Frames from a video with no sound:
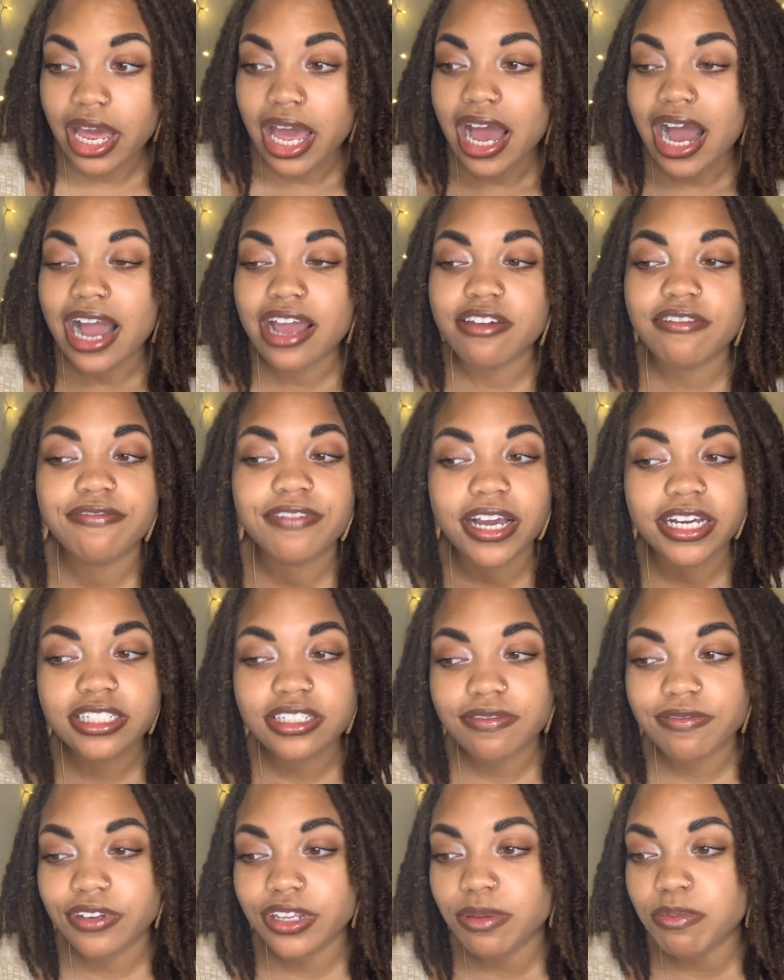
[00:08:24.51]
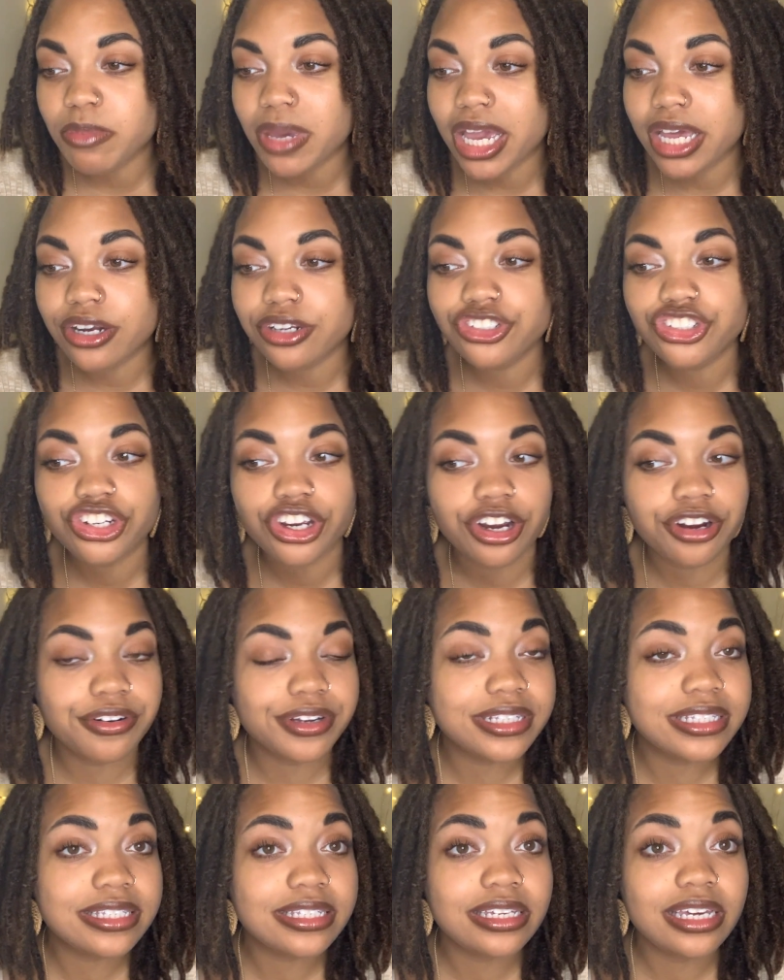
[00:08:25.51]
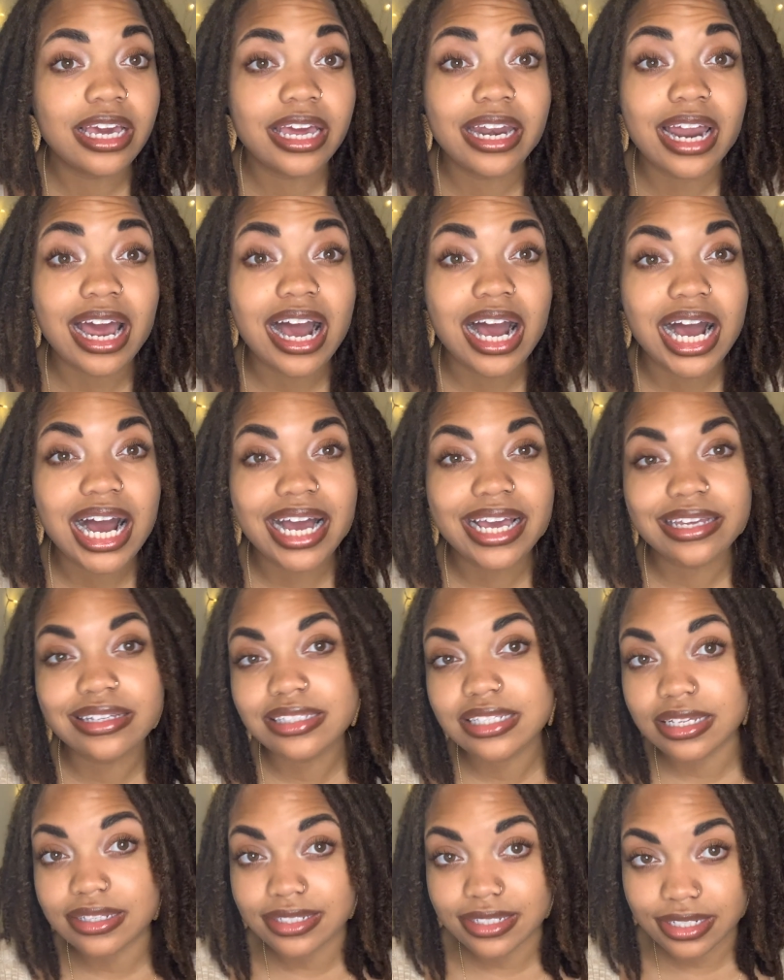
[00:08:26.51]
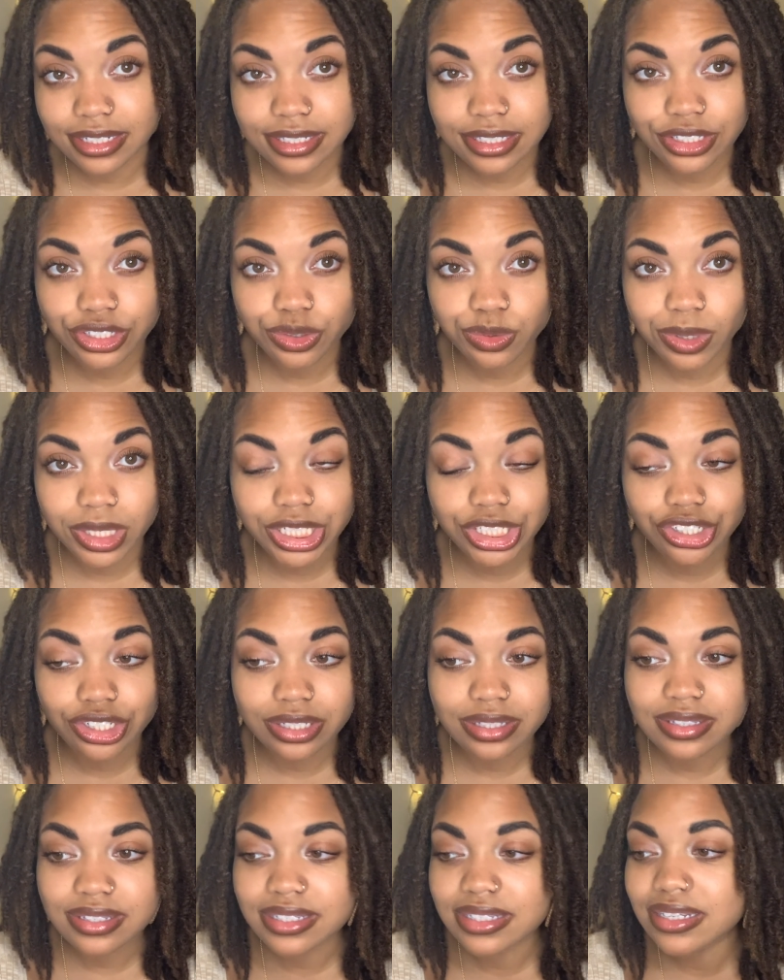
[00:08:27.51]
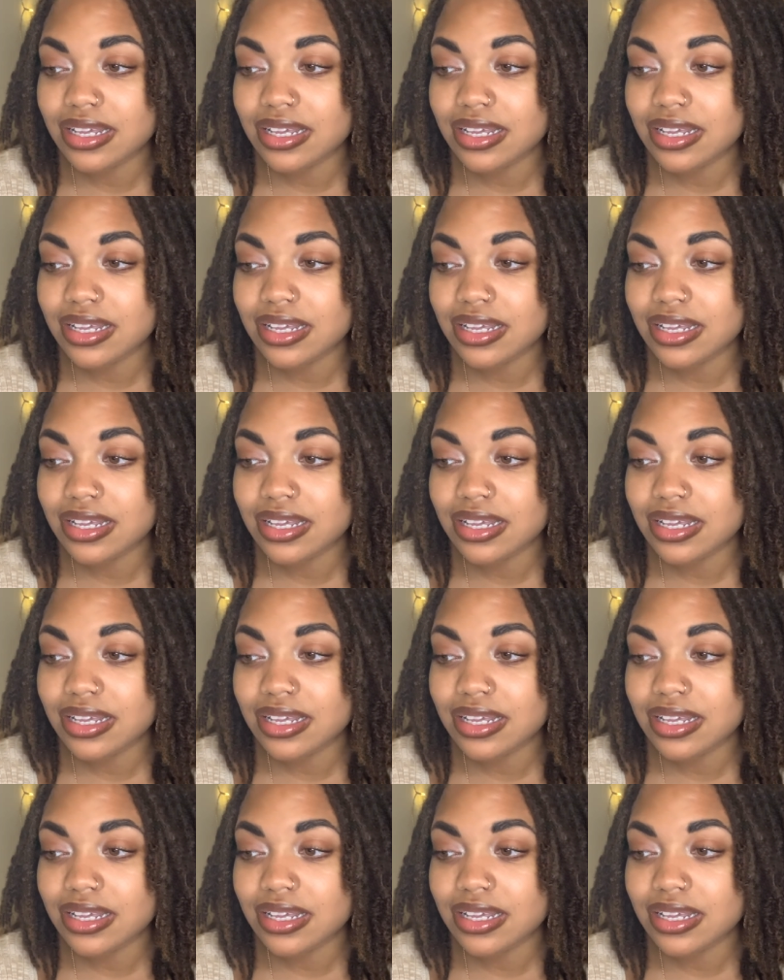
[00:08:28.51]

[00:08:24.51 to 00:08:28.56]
I effectively managed currency in high intensity situations.